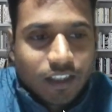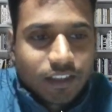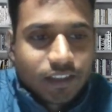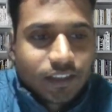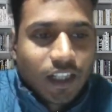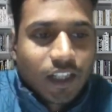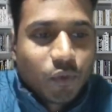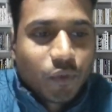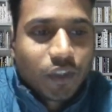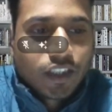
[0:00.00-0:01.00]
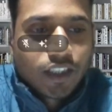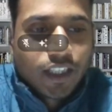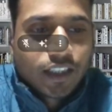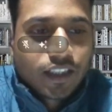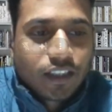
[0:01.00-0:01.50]
start with
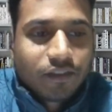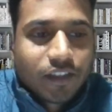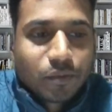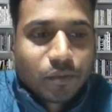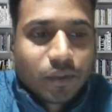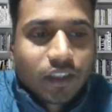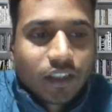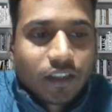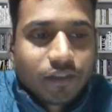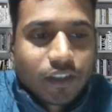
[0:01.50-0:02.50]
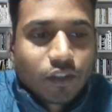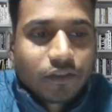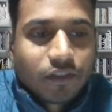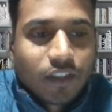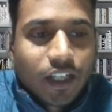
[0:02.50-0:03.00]
like three phase means three phase of
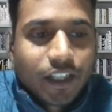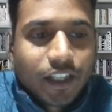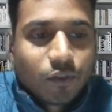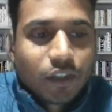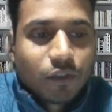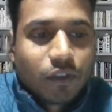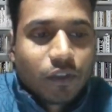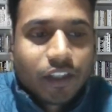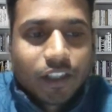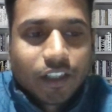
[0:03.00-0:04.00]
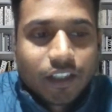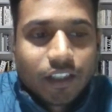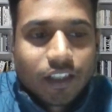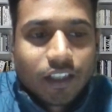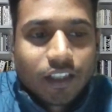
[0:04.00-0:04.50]
line 120-degree,
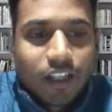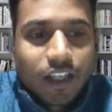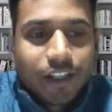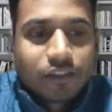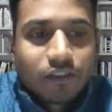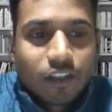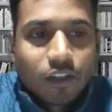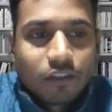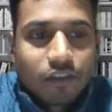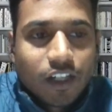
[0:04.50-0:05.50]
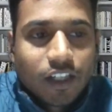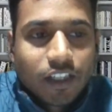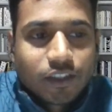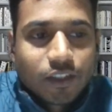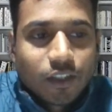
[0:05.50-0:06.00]
and it's work on
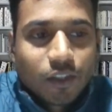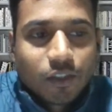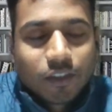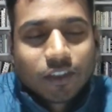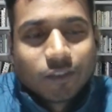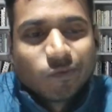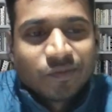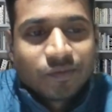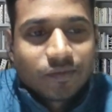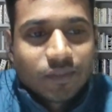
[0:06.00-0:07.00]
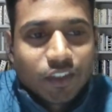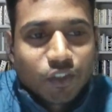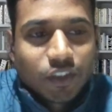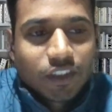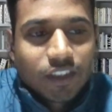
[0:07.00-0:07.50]
Faraday's law. So
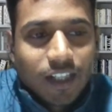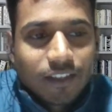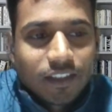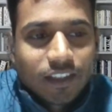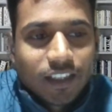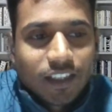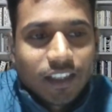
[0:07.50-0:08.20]
start with there.